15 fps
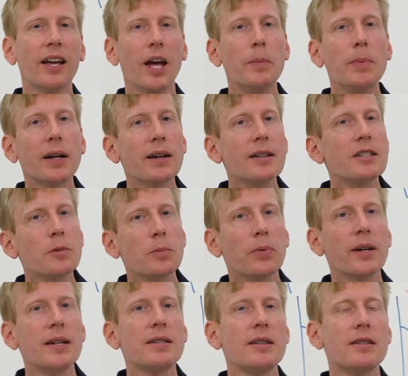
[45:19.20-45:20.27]
and because the
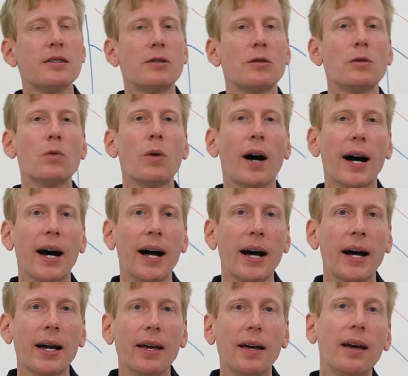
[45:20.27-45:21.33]
price is too
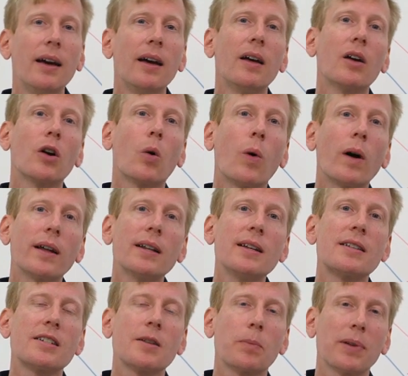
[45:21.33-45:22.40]
high,
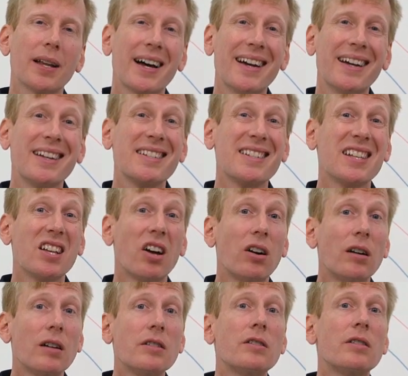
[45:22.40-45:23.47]
quantity supplied is
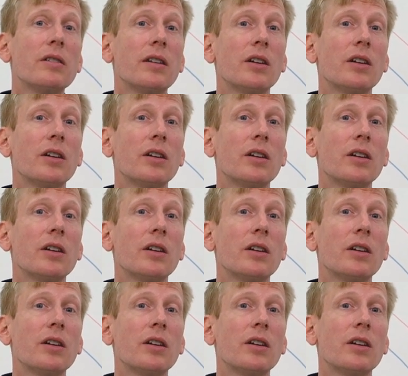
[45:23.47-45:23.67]
larger